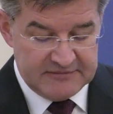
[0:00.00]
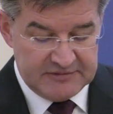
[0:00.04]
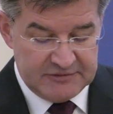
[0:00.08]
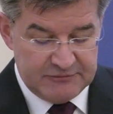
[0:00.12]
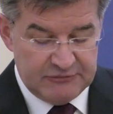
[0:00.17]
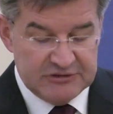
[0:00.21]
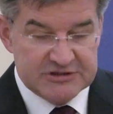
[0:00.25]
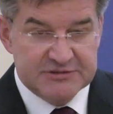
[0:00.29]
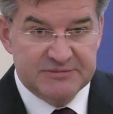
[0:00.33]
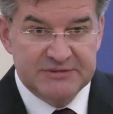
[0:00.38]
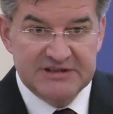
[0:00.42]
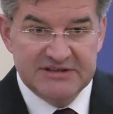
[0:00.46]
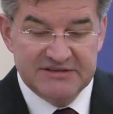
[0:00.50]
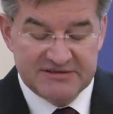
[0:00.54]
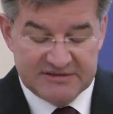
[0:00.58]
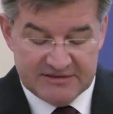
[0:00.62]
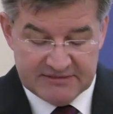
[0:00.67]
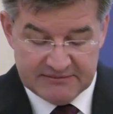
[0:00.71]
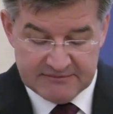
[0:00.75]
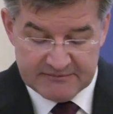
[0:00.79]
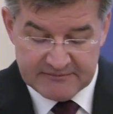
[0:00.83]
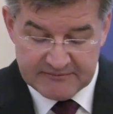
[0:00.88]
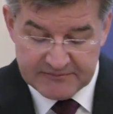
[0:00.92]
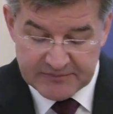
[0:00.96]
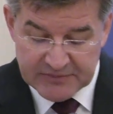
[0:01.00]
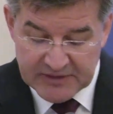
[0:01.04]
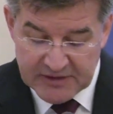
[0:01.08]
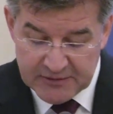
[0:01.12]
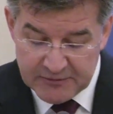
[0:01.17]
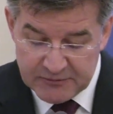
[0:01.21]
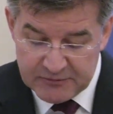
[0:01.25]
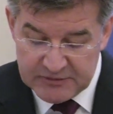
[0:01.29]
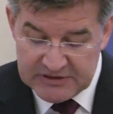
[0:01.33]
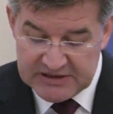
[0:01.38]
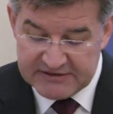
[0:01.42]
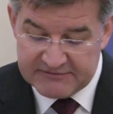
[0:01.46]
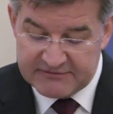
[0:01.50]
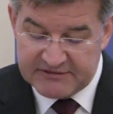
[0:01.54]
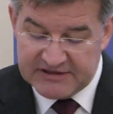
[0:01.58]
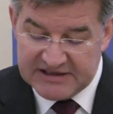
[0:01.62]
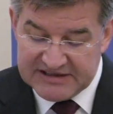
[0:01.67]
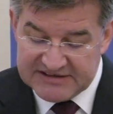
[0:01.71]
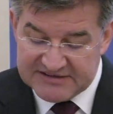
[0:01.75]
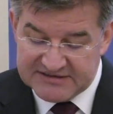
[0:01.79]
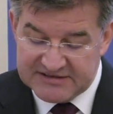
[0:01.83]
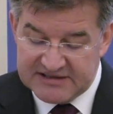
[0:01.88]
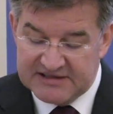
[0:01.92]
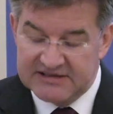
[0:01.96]
which means we have
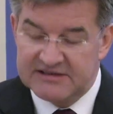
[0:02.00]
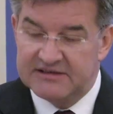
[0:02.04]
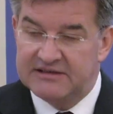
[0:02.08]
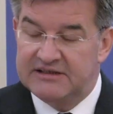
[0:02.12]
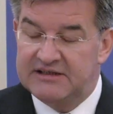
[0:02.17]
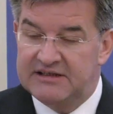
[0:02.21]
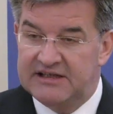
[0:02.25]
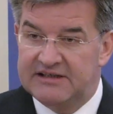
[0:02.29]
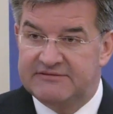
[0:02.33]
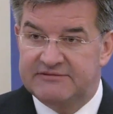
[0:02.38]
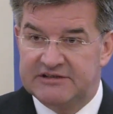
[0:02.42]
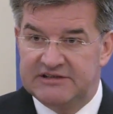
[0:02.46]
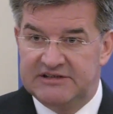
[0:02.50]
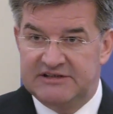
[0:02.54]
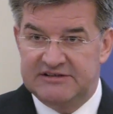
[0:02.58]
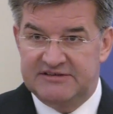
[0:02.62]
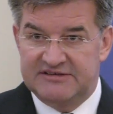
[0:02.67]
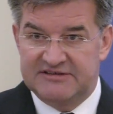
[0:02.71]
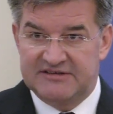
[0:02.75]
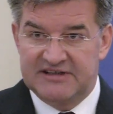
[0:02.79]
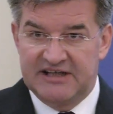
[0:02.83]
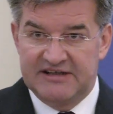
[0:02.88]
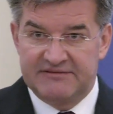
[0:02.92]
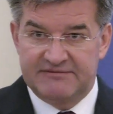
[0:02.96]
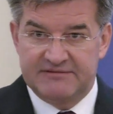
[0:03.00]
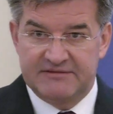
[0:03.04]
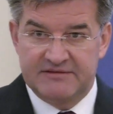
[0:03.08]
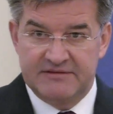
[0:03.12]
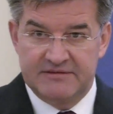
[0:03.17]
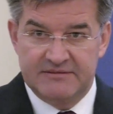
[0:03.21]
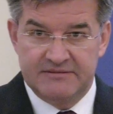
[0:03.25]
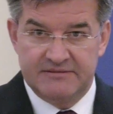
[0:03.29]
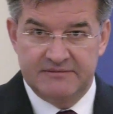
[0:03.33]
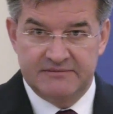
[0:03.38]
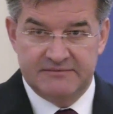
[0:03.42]
less than 11 years left.